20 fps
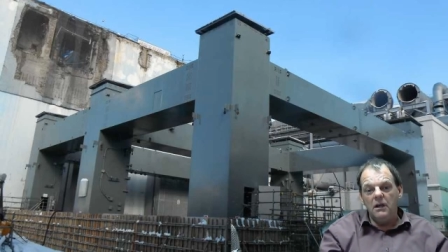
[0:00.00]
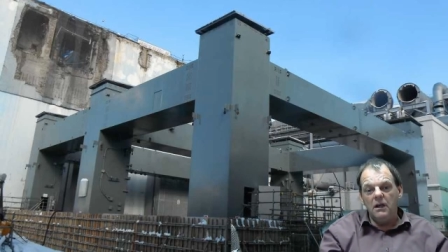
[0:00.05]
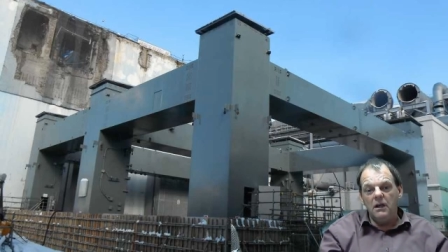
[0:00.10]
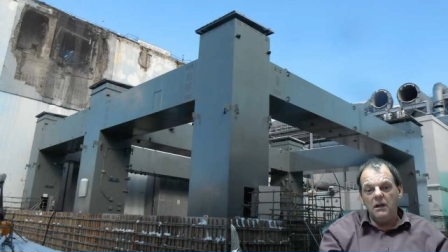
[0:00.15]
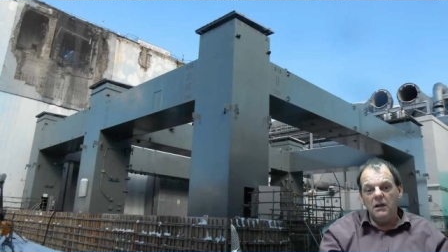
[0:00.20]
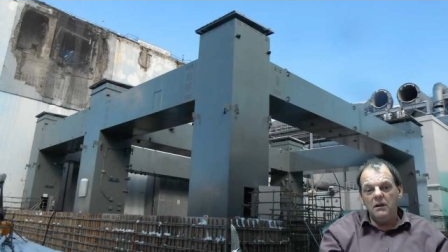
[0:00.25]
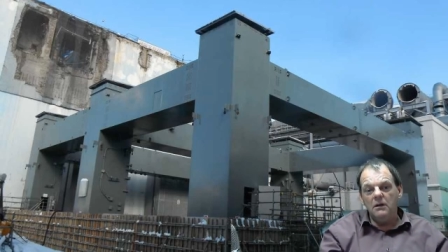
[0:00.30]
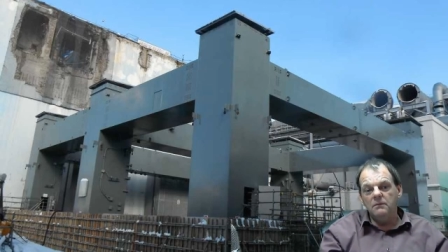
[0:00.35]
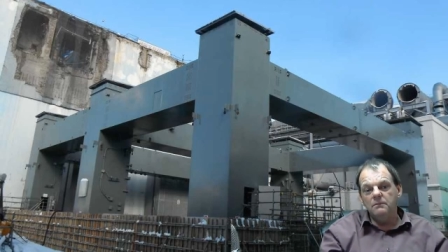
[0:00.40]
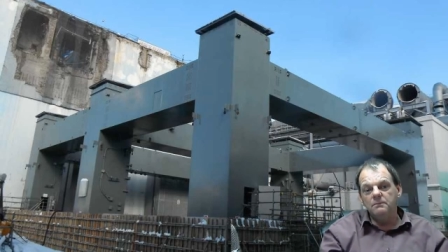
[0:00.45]

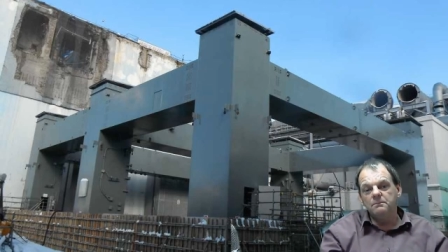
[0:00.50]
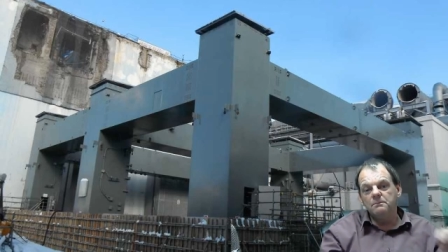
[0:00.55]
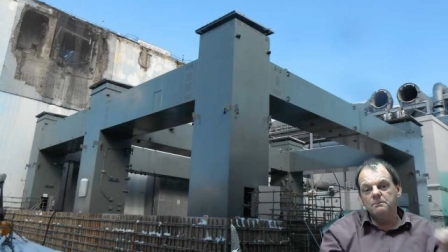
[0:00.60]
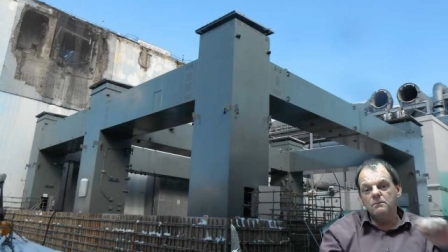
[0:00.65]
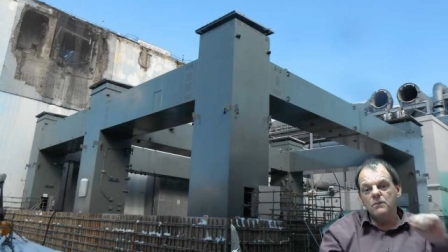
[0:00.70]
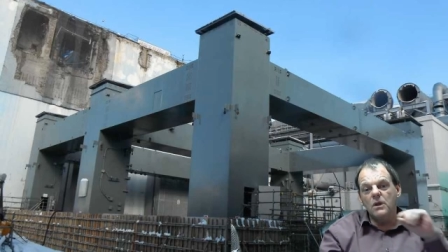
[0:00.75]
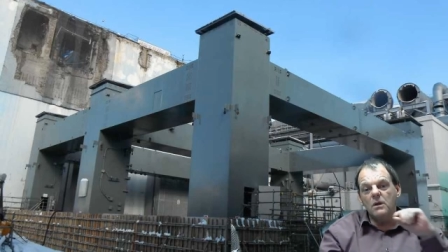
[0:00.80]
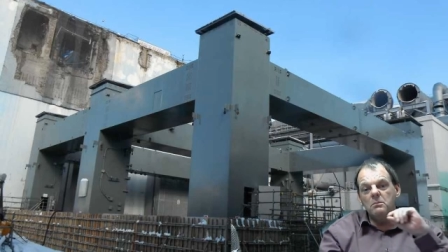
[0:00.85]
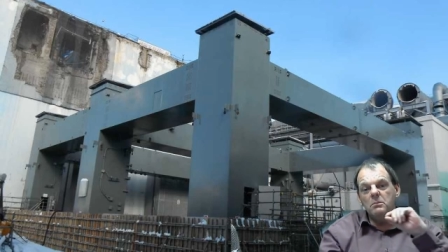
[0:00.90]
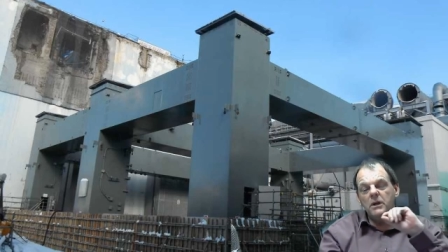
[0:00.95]
Uh,
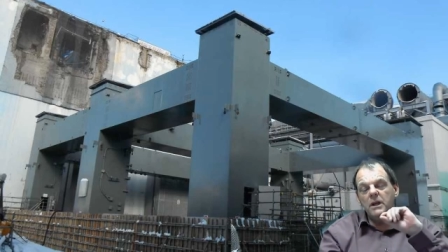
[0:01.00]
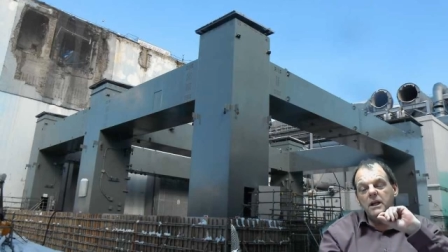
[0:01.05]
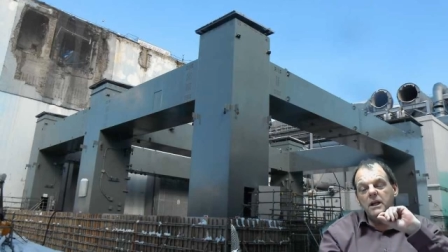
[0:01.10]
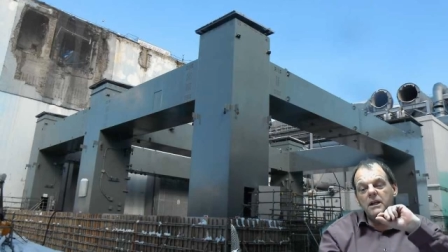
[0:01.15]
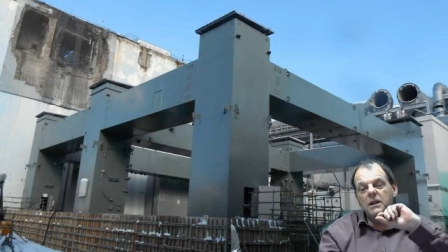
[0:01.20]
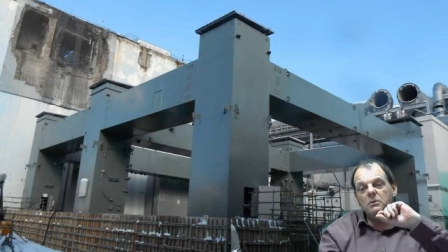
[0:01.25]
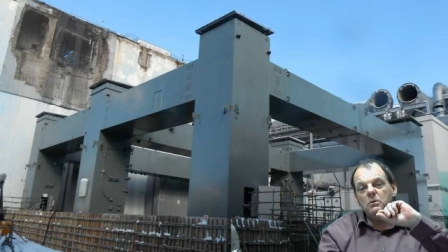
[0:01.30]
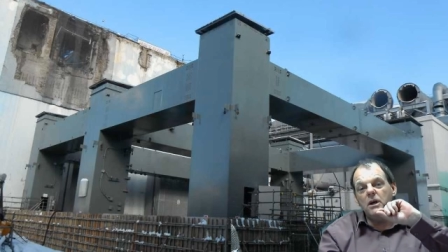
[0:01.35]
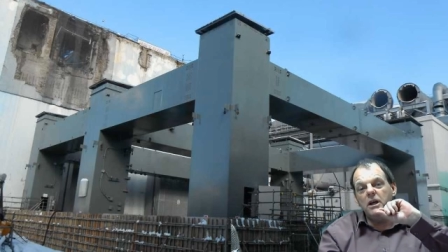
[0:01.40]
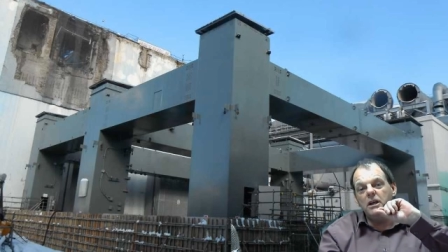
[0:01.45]
but
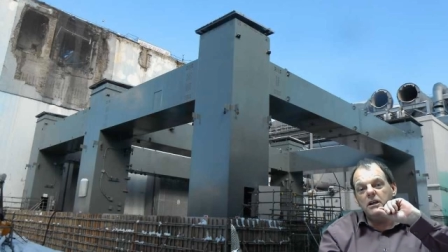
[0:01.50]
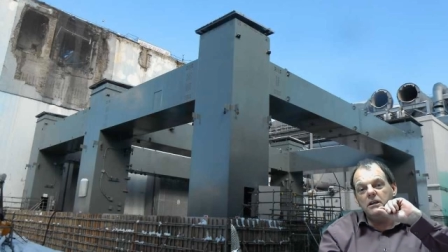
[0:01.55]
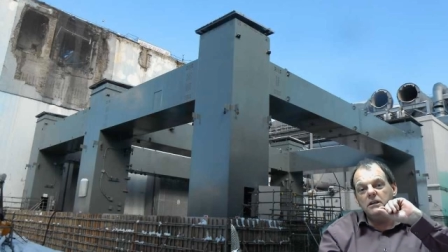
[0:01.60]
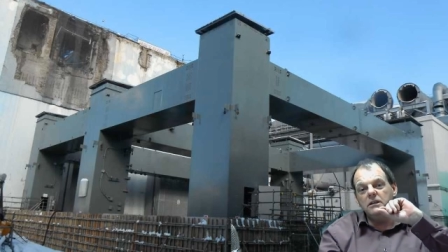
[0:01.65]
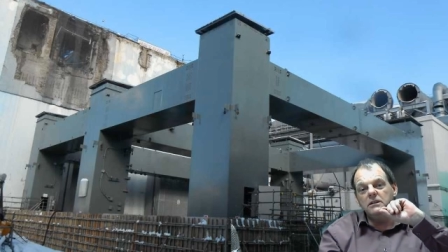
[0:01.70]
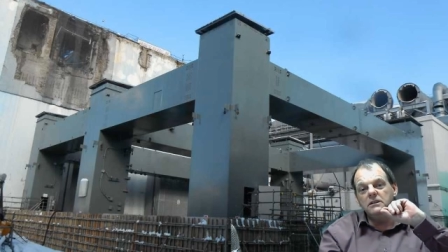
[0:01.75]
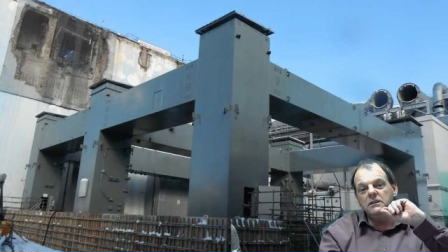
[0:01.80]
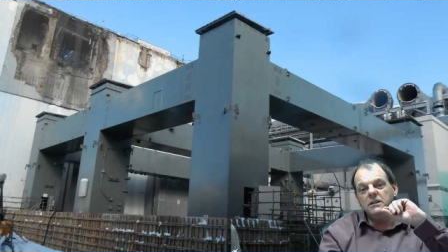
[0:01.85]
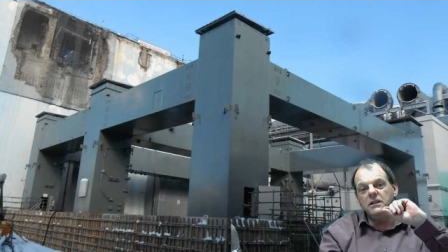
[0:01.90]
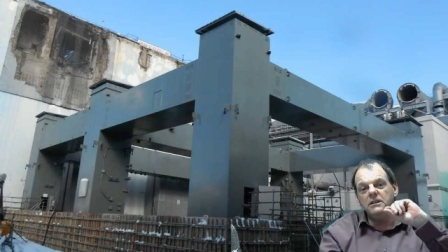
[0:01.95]

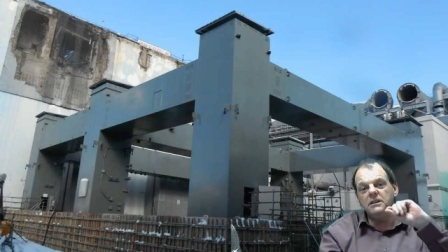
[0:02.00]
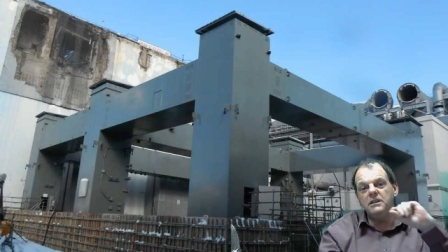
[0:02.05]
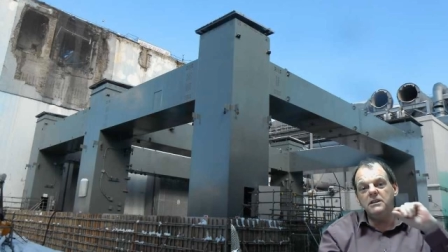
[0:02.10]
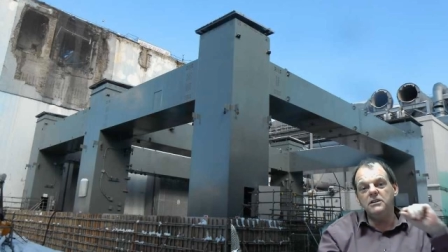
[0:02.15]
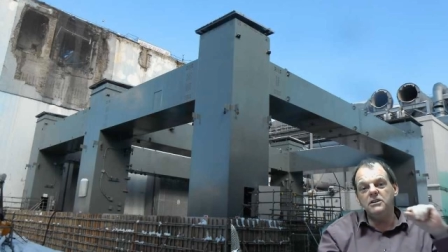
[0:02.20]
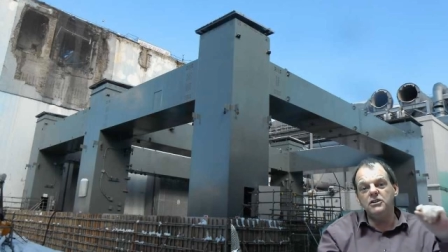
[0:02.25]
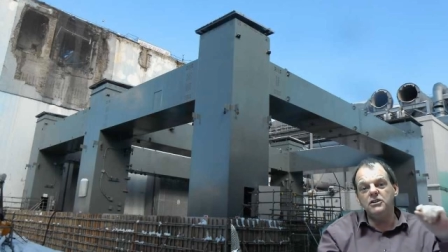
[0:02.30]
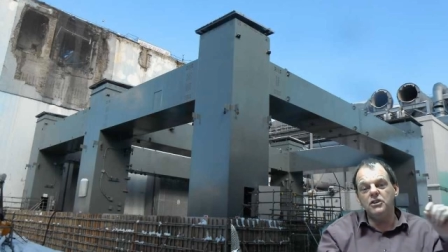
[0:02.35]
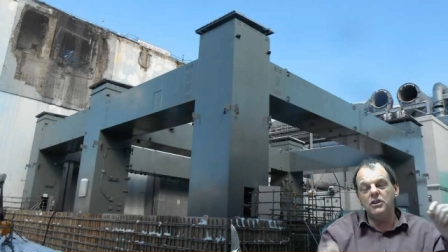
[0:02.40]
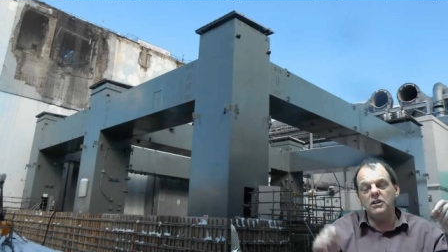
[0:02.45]
anyway, this
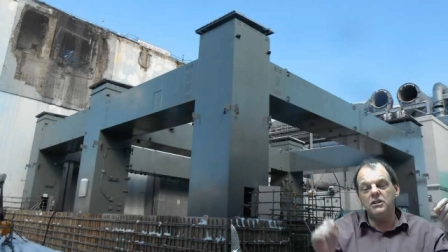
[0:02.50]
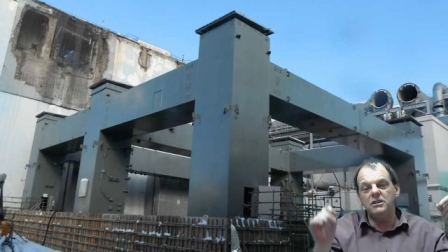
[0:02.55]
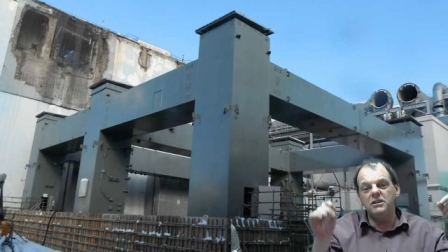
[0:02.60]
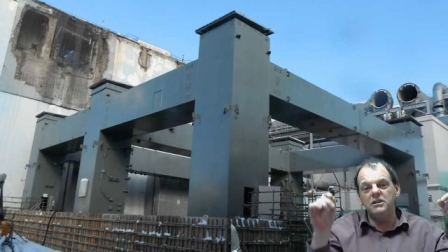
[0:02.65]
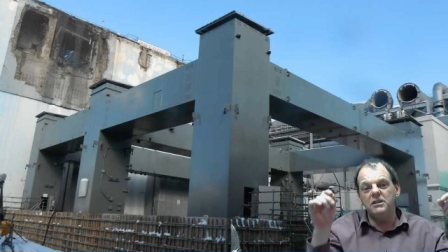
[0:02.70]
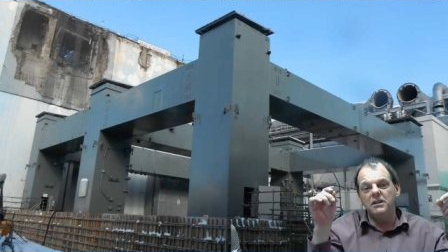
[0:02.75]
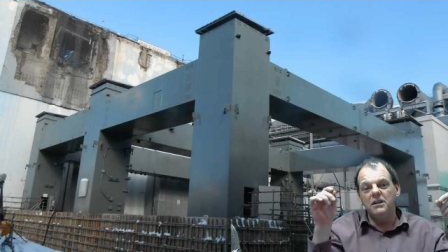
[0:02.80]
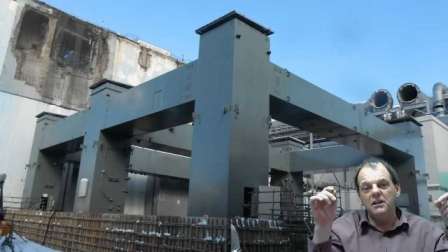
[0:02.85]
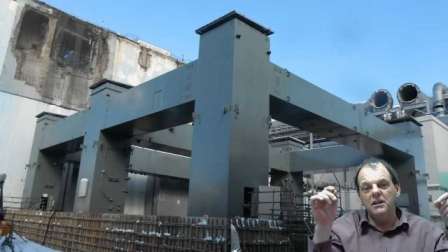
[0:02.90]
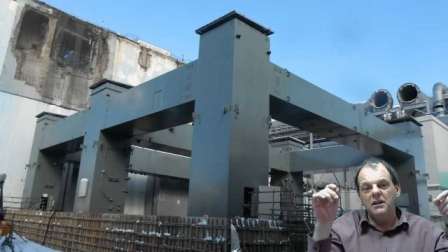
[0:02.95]
is
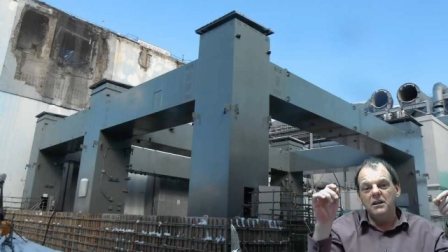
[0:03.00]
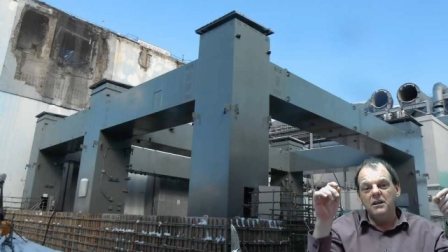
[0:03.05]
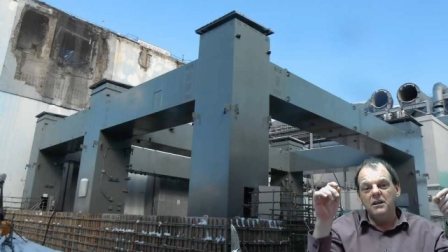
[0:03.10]
just